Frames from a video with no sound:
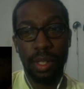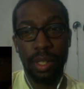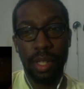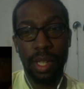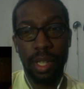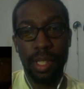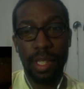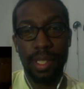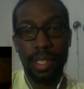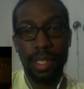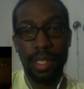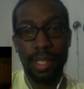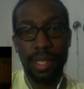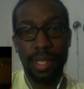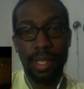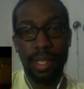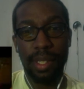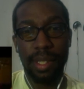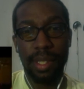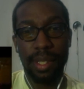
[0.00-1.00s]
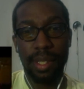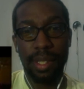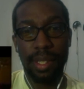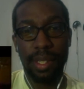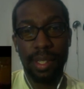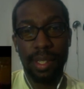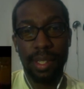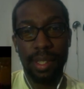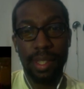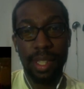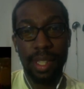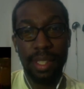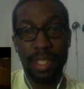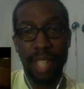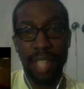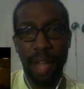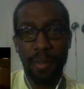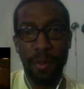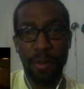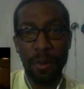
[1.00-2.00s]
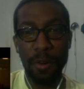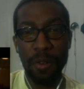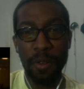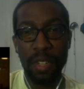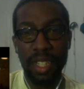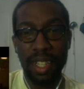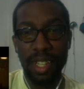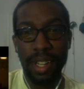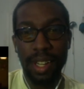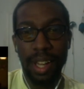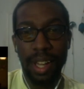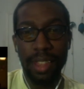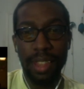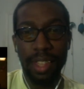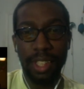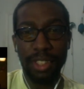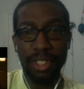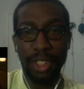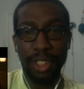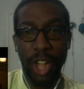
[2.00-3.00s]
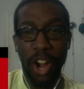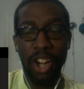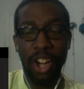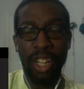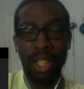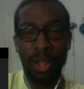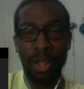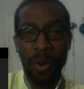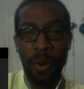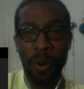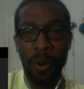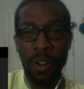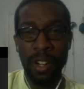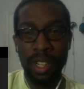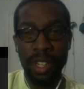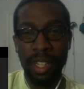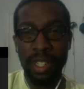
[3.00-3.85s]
Is this the devil? The Dark Lord?